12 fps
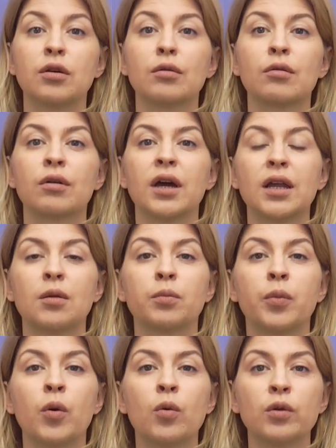
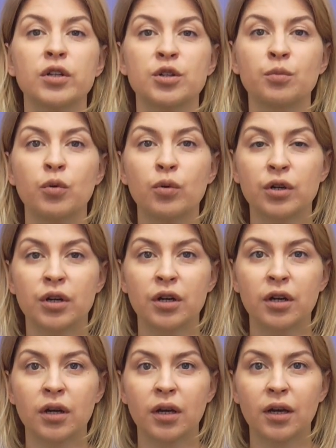Ukrainian-Polish border,